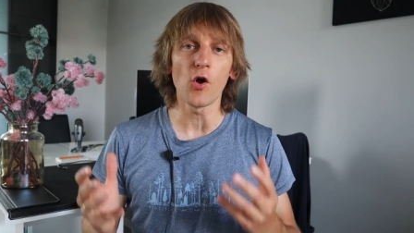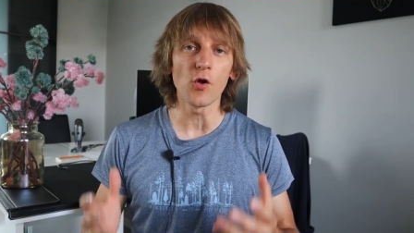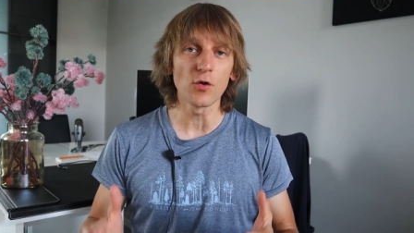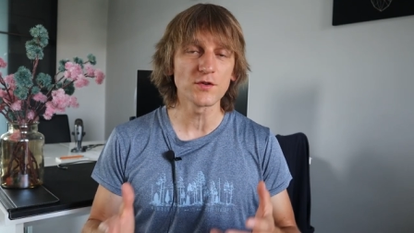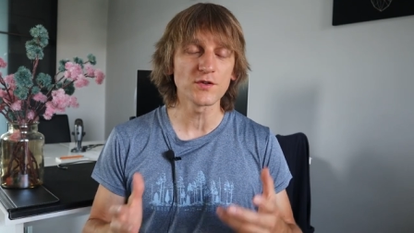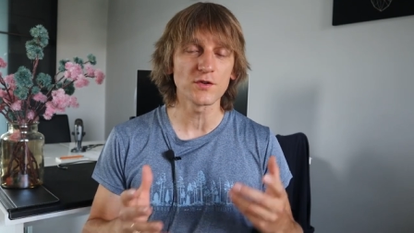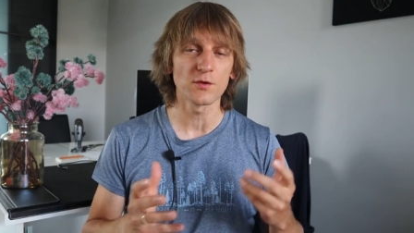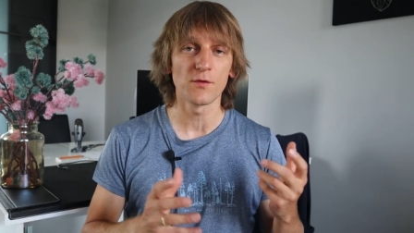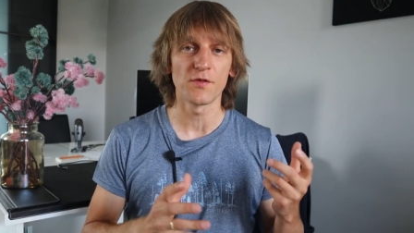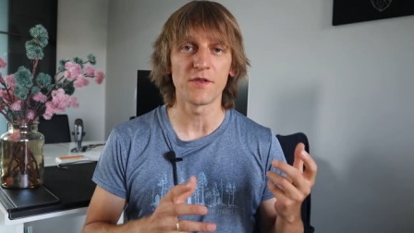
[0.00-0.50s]

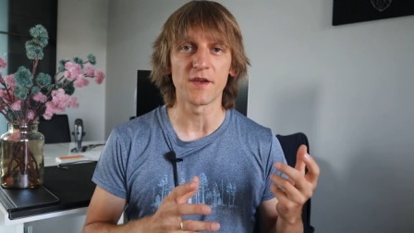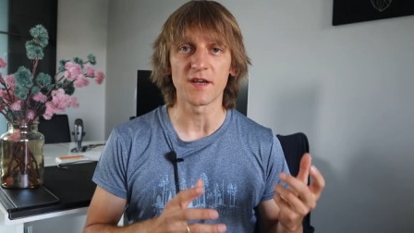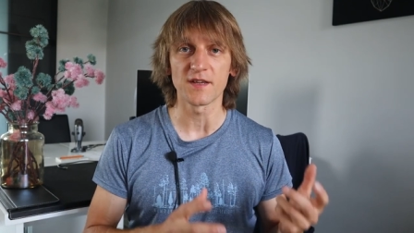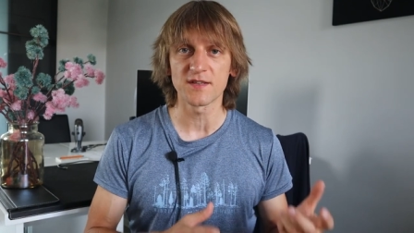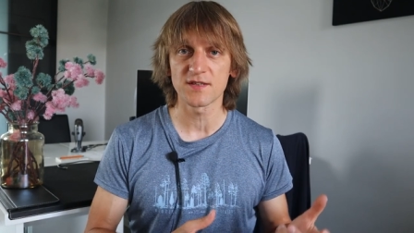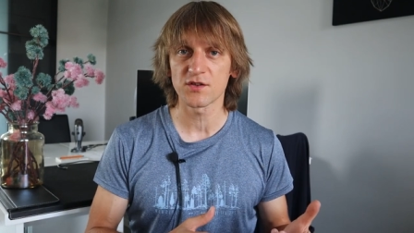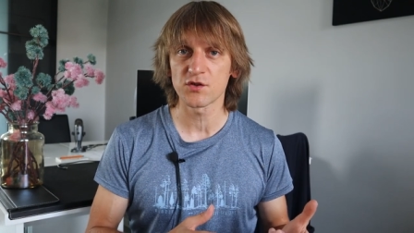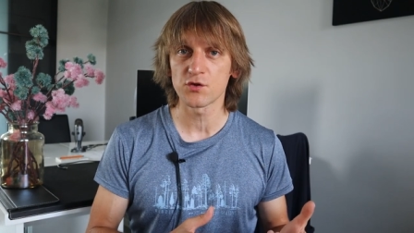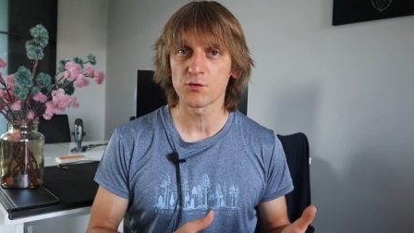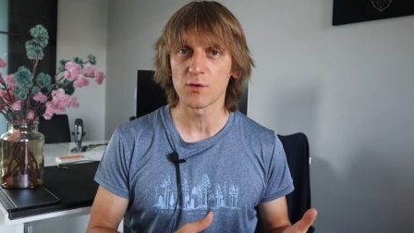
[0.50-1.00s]
also the
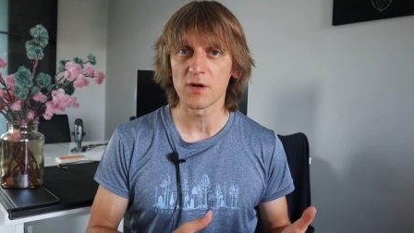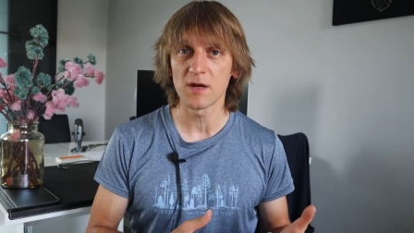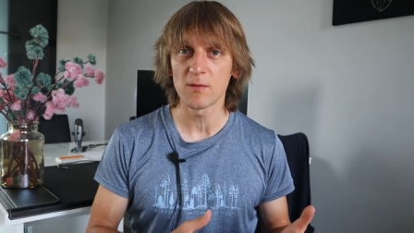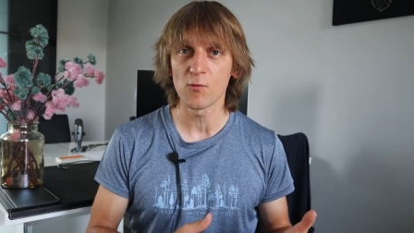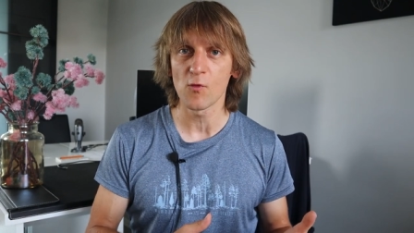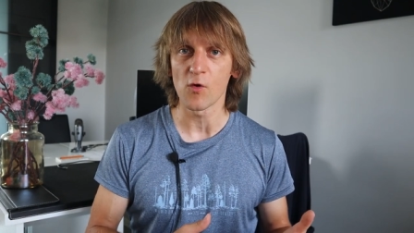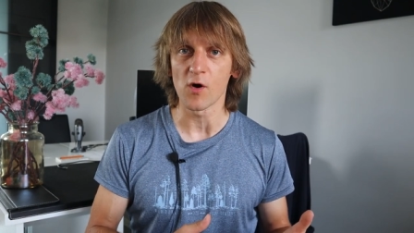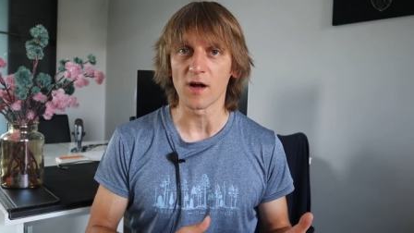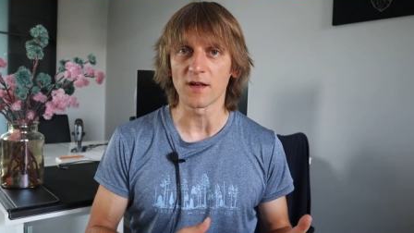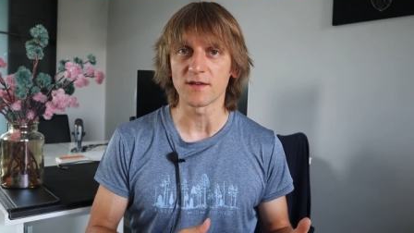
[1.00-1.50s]

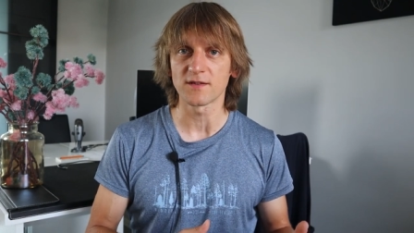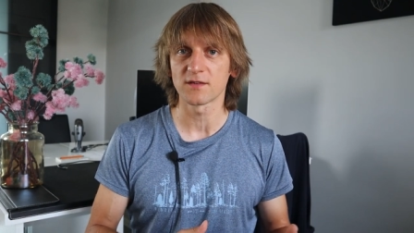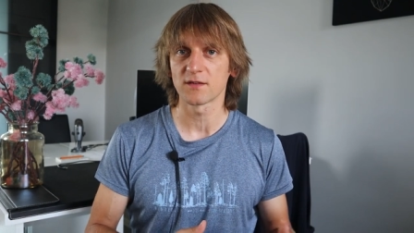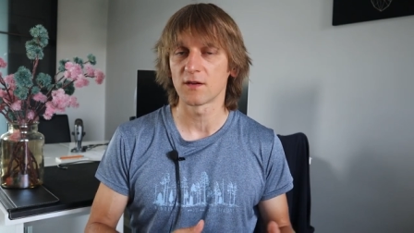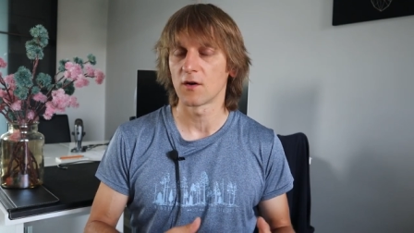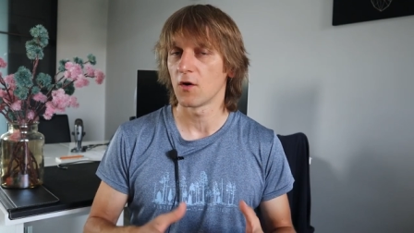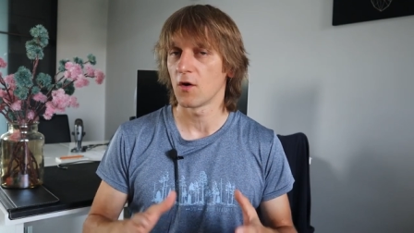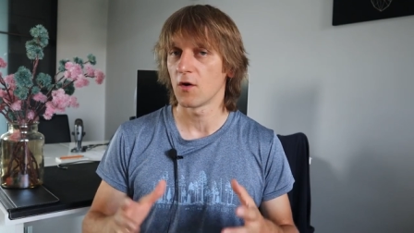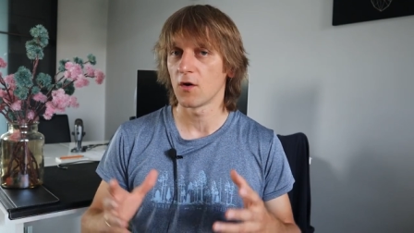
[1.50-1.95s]
extreme ones.